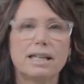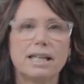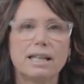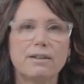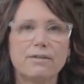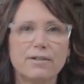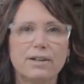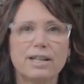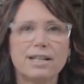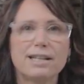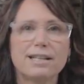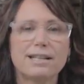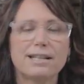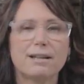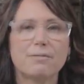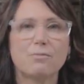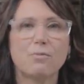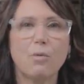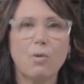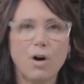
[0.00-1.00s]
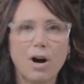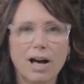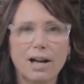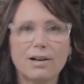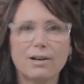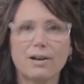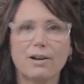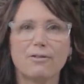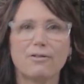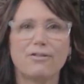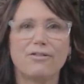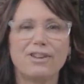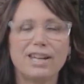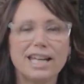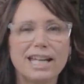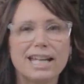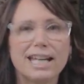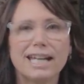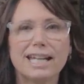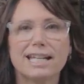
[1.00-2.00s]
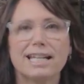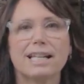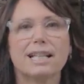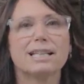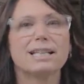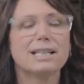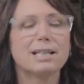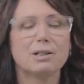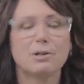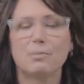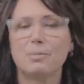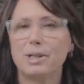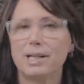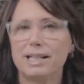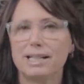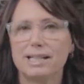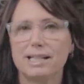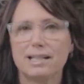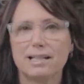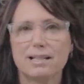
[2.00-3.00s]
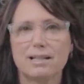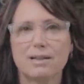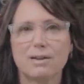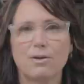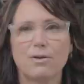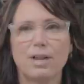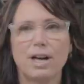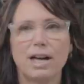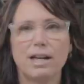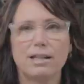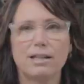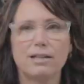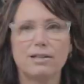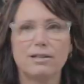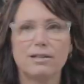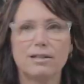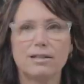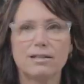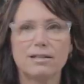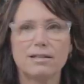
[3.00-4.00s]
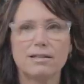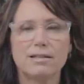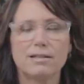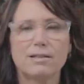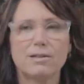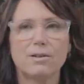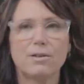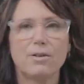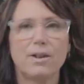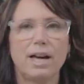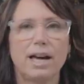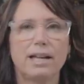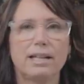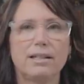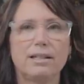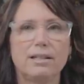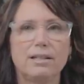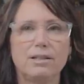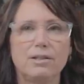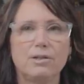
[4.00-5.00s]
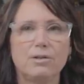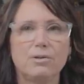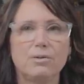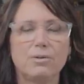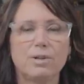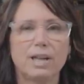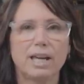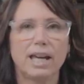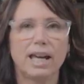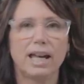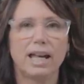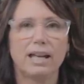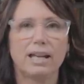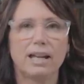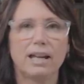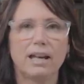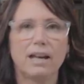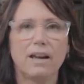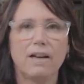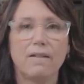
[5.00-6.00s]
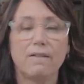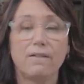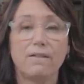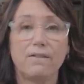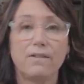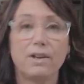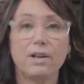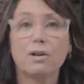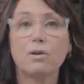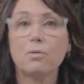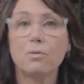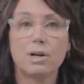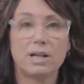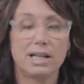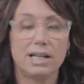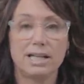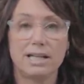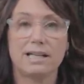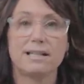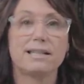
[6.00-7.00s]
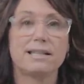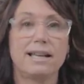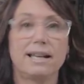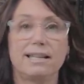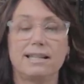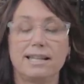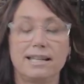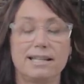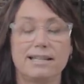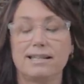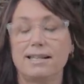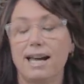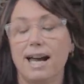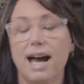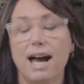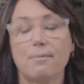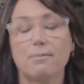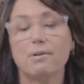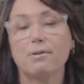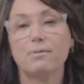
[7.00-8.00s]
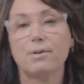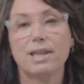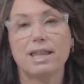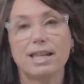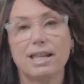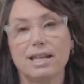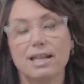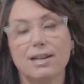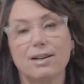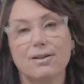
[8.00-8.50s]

Give it some water, feed it a little bit so that you can feel what it is that needs to happen within